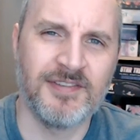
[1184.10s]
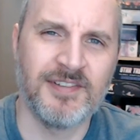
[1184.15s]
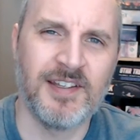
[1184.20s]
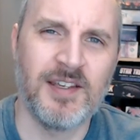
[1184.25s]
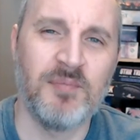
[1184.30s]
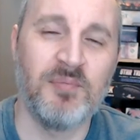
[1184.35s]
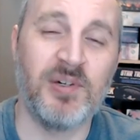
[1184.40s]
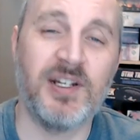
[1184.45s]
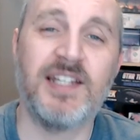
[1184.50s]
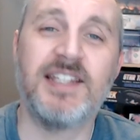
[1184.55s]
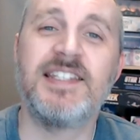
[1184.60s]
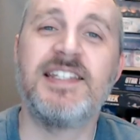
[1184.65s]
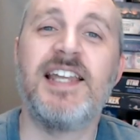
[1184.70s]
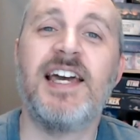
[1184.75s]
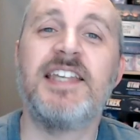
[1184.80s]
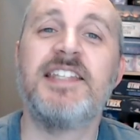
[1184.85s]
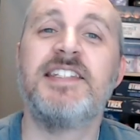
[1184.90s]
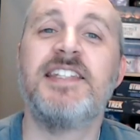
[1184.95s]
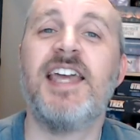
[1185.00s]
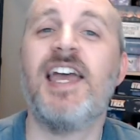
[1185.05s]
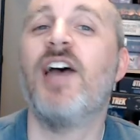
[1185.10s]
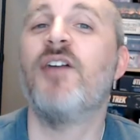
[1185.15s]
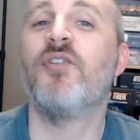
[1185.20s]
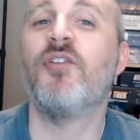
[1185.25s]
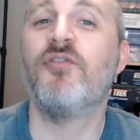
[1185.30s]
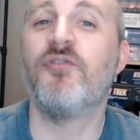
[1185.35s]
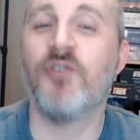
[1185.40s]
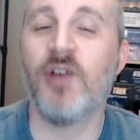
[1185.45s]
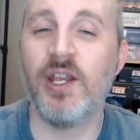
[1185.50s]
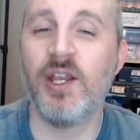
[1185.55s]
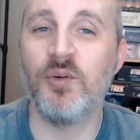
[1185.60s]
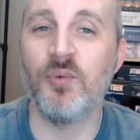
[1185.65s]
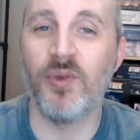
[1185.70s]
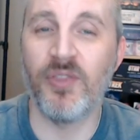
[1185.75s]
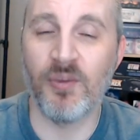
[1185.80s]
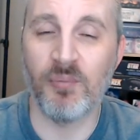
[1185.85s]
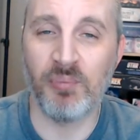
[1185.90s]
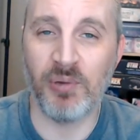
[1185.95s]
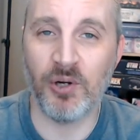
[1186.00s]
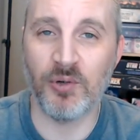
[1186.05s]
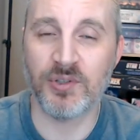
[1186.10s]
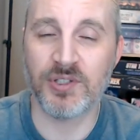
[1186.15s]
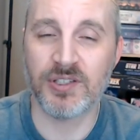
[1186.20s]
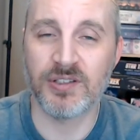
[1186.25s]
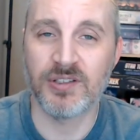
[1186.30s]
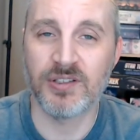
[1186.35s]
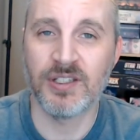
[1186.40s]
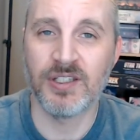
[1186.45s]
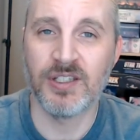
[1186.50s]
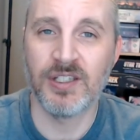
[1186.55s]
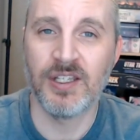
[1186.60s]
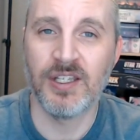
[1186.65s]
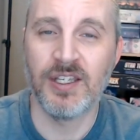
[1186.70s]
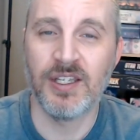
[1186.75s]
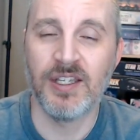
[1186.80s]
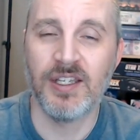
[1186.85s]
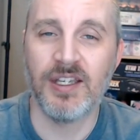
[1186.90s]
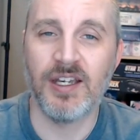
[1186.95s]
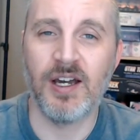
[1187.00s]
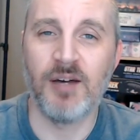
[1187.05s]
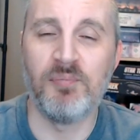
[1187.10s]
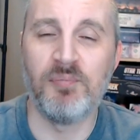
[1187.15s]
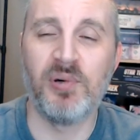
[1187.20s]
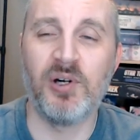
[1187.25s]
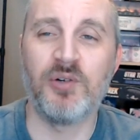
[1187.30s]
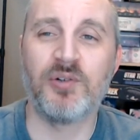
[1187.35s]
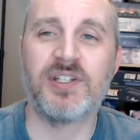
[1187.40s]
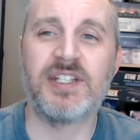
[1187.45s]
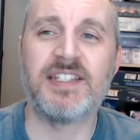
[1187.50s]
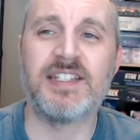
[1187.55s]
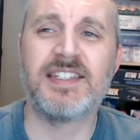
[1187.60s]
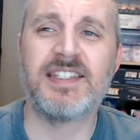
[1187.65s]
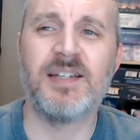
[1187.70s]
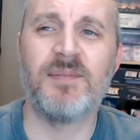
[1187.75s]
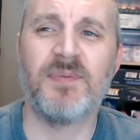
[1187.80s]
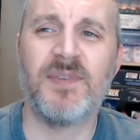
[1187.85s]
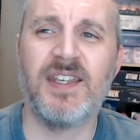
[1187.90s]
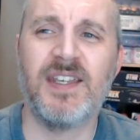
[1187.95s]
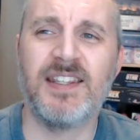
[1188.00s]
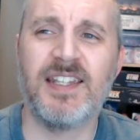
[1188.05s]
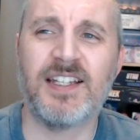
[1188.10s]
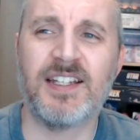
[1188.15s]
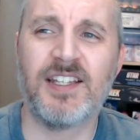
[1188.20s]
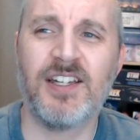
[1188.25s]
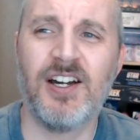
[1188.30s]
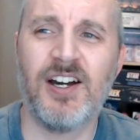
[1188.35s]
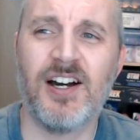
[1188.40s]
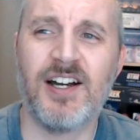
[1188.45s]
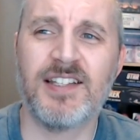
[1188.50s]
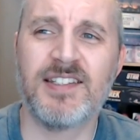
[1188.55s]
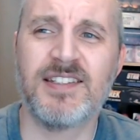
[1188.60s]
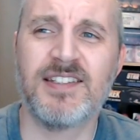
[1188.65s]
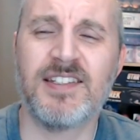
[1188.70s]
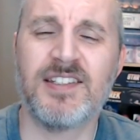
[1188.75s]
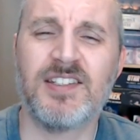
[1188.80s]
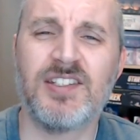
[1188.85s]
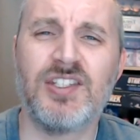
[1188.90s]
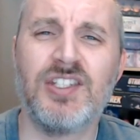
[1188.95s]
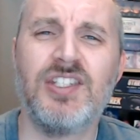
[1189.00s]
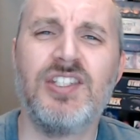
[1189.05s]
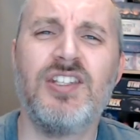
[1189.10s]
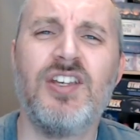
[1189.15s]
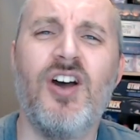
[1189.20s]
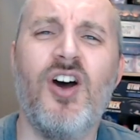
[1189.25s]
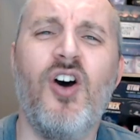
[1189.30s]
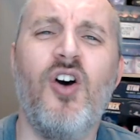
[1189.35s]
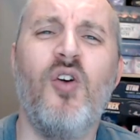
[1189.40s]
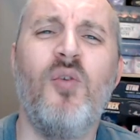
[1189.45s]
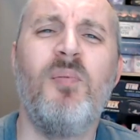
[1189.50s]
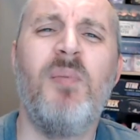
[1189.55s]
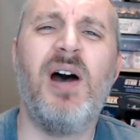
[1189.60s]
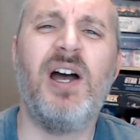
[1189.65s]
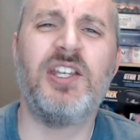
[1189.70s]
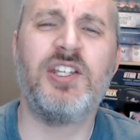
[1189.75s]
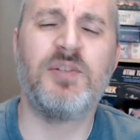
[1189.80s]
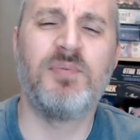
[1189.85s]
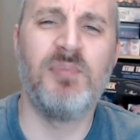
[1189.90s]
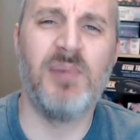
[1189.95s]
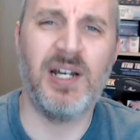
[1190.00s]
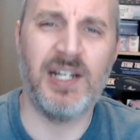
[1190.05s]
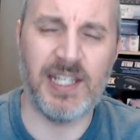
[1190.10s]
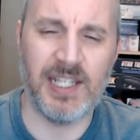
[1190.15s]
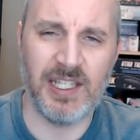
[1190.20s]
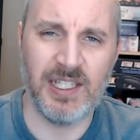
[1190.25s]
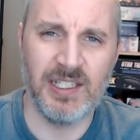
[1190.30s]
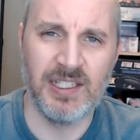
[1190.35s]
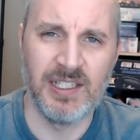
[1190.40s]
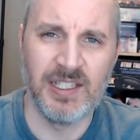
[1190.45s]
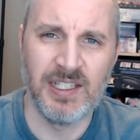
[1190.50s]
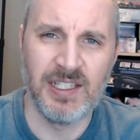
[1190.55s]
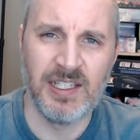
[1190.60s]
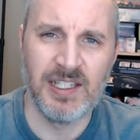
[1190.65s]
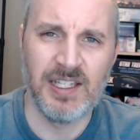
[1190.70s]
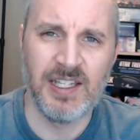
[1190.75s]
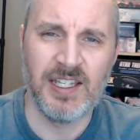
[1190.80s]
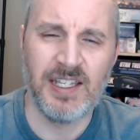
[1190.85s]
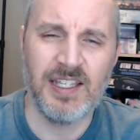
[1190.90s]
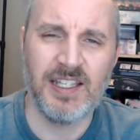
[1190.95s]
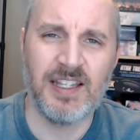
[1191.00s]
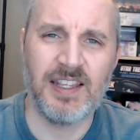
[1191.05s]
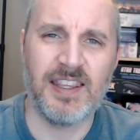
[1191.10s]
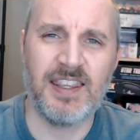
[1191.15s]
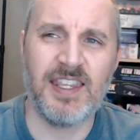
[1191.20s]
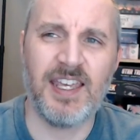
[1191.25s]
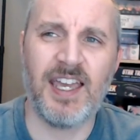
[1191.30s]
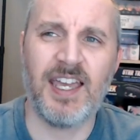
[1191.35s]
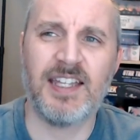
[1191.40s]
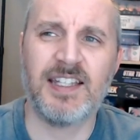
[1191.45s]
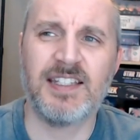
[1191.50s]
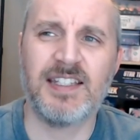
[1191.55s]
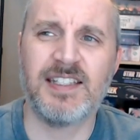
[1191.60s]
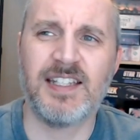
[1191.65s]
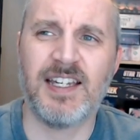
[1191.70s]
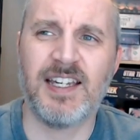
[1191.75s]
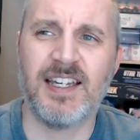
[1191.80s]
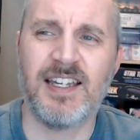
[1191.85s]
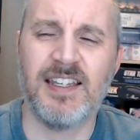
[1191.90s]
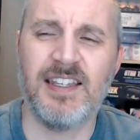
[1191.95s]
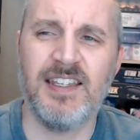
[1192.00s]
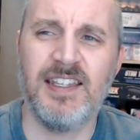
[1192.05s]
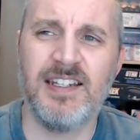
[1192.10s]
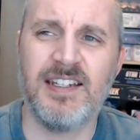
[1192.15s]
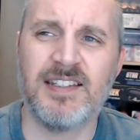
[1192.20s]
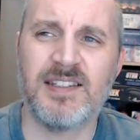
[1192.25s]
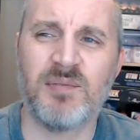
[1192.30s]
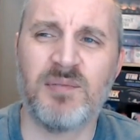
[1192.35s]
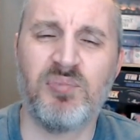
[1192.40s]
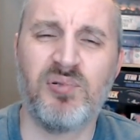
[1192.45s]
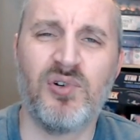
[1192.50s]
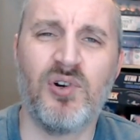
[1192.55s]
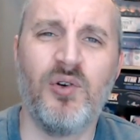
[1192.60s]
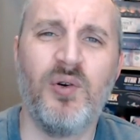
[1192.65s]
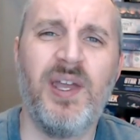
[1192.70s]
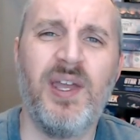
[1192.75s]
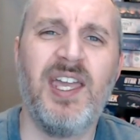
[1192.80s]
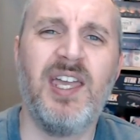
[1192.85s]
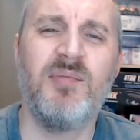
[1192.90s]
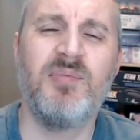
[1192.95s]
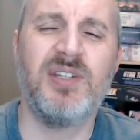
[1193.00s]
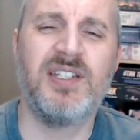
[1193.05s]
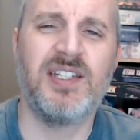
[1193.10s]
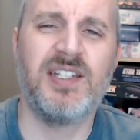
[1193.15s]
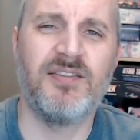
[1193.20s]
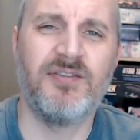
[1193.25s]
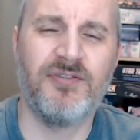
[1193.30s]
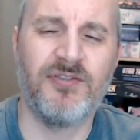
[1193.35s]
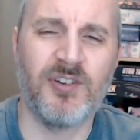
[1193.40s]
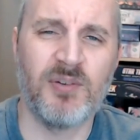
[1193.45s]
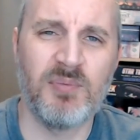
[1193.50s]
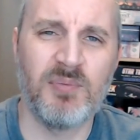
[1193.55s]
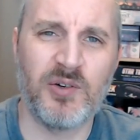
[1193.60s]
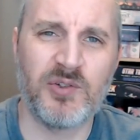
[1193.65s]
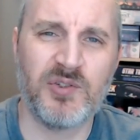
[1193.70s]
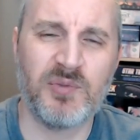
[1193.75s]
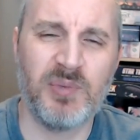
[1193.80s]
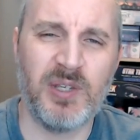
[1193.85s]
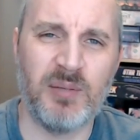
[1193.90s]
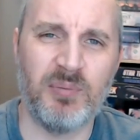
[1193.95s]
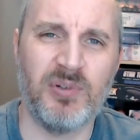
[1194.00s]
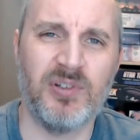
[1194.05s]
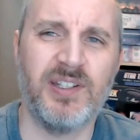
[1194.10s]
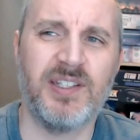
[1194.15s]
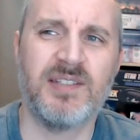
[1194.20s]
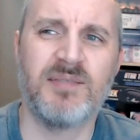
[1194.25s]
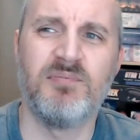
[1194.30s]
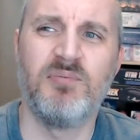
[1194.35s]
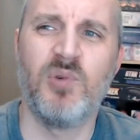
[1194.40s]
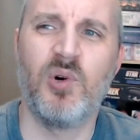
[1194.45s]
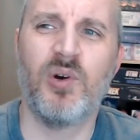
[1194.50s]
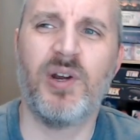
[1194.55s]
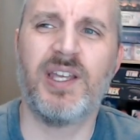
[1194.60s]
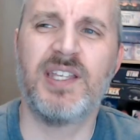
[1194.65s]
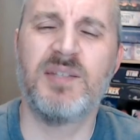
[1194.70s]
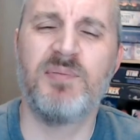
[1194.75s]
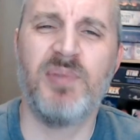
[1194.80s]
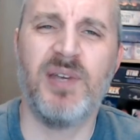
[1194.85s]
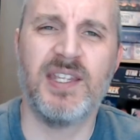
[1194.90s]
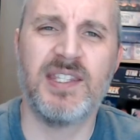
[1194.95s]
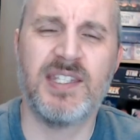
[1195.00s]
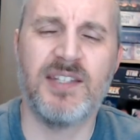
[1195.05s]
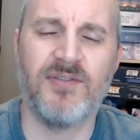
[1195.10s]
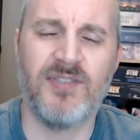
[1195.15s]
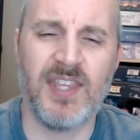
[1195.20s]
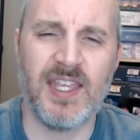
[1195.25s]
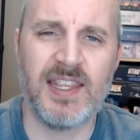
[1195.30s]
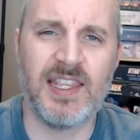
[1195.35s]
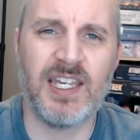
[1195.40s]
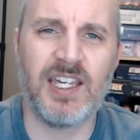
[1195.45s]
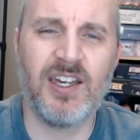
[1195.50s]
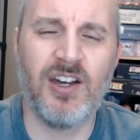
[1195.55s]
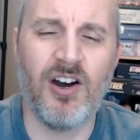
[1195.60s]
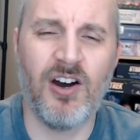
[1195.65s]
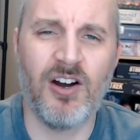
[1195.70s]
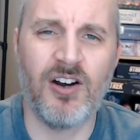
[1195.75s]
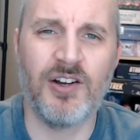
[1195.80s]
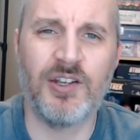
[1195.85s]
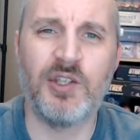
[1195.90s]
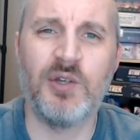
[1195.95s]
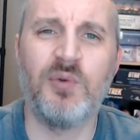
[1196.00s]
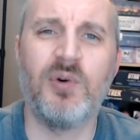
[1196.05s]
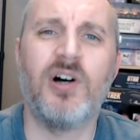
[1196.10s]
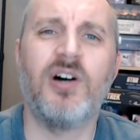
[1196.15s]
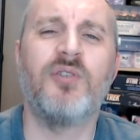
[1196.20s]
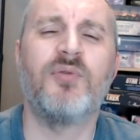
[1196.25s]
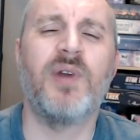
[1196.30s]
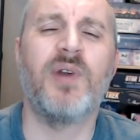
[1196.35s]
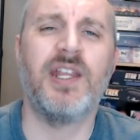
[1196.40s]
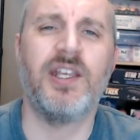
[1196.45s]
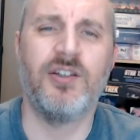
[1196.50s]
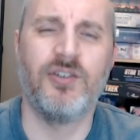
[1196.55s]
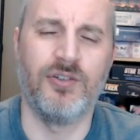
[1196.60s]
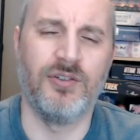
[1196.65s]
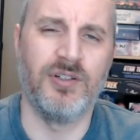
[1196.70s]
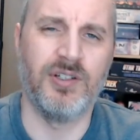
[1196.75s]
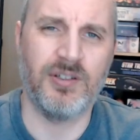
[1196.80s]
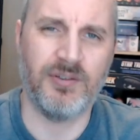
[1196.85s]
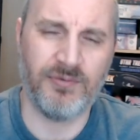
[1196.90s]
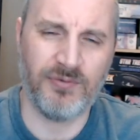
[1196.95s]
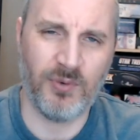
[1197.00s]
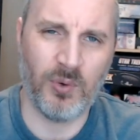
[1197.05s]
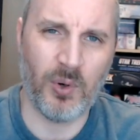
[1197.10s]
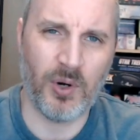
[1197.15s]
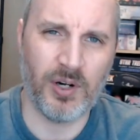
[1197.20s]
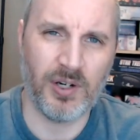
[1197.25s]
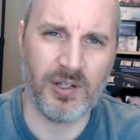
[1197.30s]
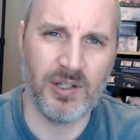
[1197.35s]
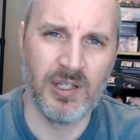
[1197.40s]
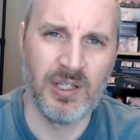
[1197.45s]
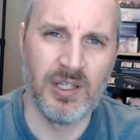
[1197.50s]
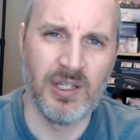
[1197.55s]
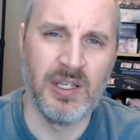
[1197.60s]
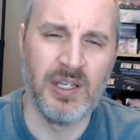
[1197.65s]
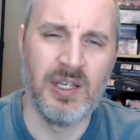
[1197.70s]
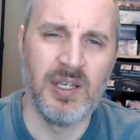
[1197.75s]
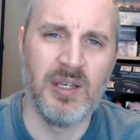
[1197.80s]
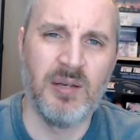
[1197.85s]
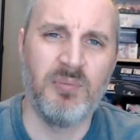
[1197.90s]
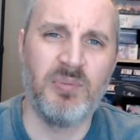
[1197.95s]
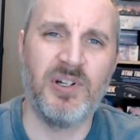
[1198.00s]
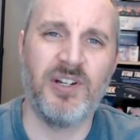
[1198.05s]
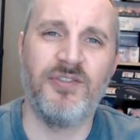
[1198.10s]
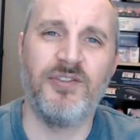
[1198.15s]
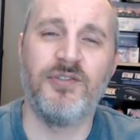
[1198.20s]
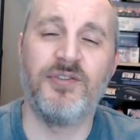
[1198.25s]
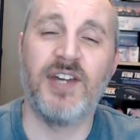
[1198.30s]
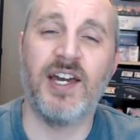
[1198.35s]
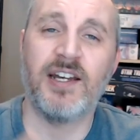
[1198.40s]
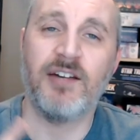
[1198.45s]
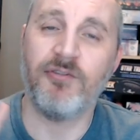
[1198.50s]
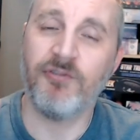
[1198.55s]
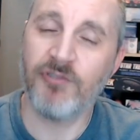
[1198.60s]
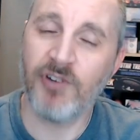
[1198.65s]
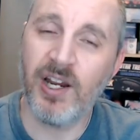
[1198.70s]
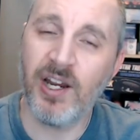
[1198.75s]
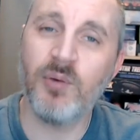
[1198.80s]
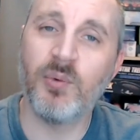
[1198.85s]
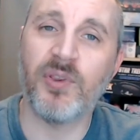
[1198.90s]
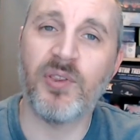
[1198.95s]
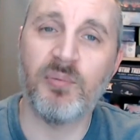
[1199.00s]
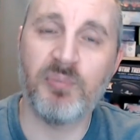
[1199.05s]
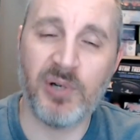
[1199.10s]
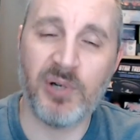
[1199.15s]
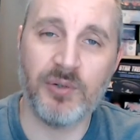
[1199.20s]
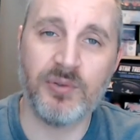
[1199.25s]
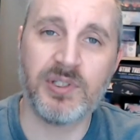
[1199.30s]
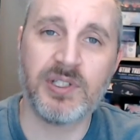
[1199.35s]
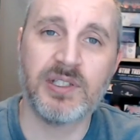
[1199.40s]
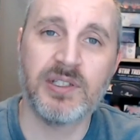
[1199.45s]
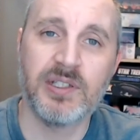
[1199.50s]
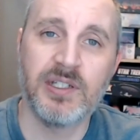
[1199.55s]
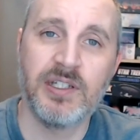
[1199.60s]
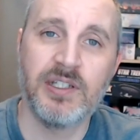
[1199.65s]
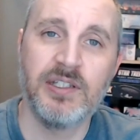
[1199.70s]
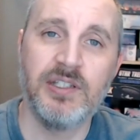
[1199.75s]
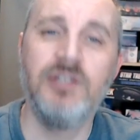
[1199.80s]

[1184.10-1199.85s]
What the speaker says: but it's nice to have a friend with a boat. A boat is something that costs so much money that it is a prohibitive for most people. It's more expensive than the car you already couldn't afford. But if you've got a friend with a boat, you